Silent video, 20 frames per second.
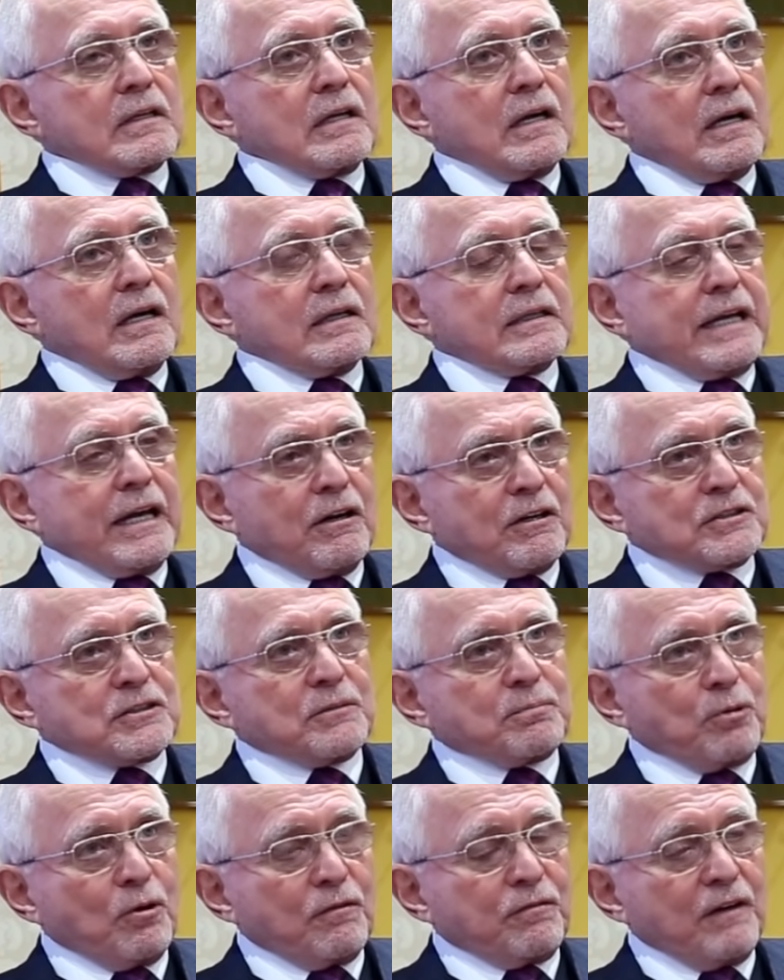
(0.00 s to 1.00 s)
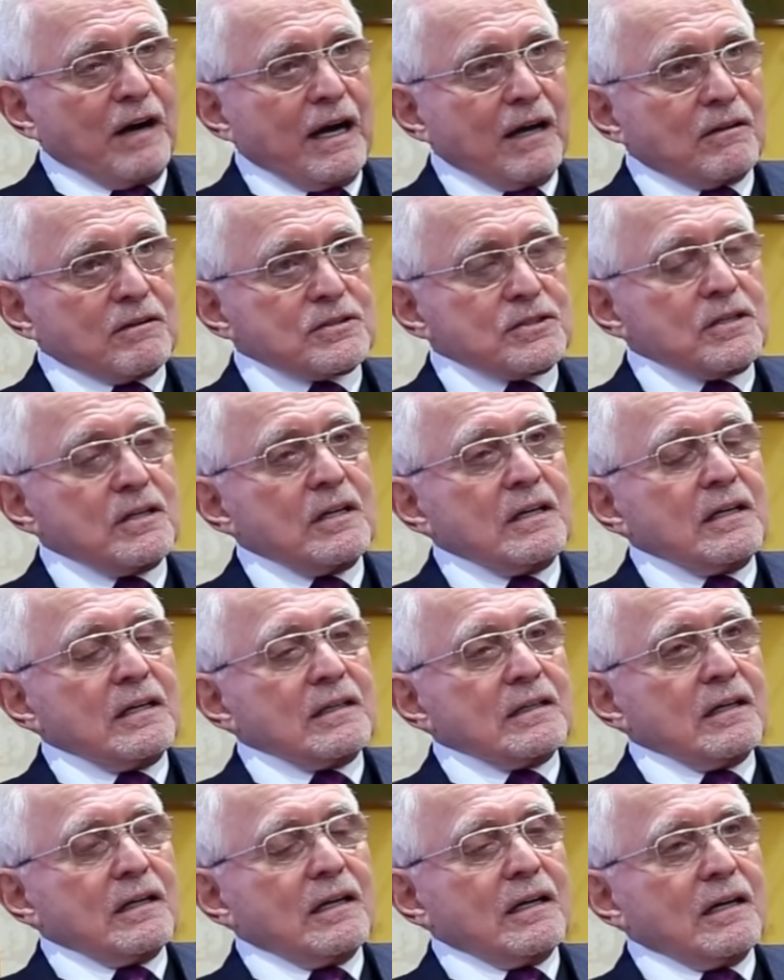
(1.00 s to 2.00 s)
uh, character profiles,
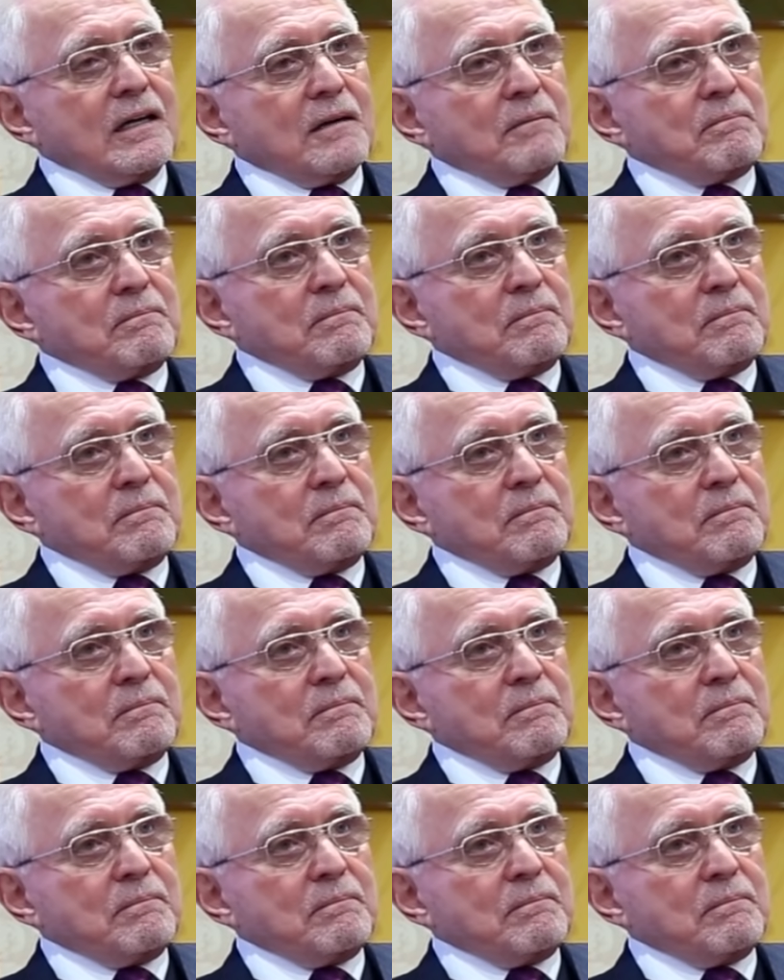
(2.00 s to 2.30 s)
uh,